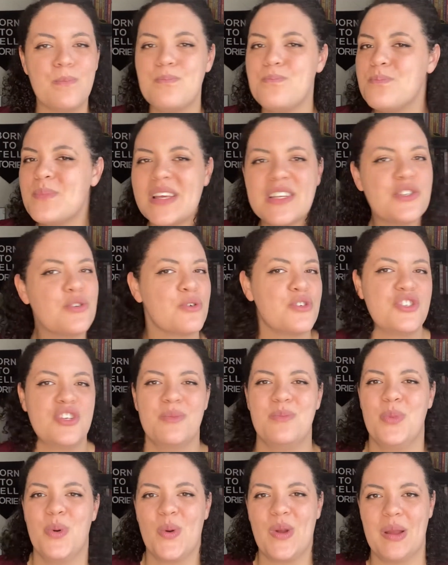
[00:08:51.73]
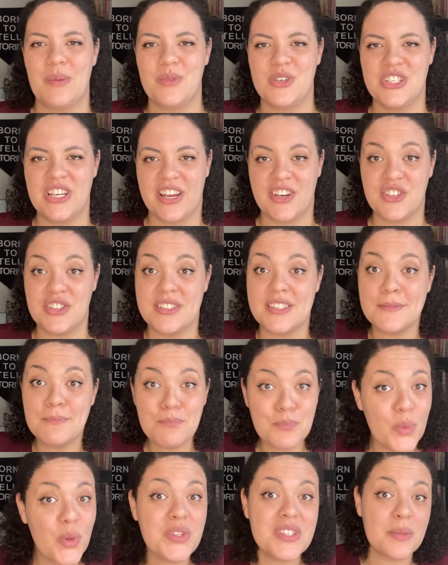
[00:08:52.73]
mentorship program rejections
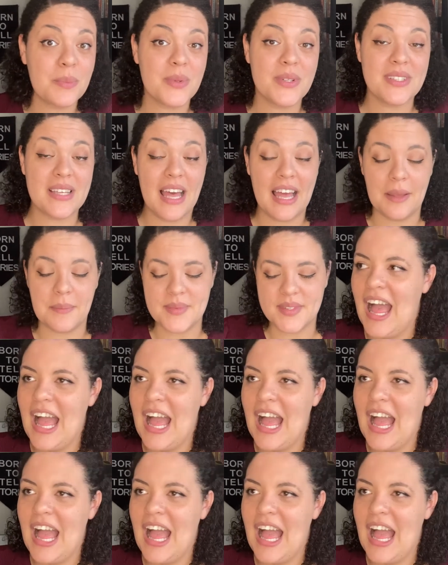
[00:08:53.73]
multiple times.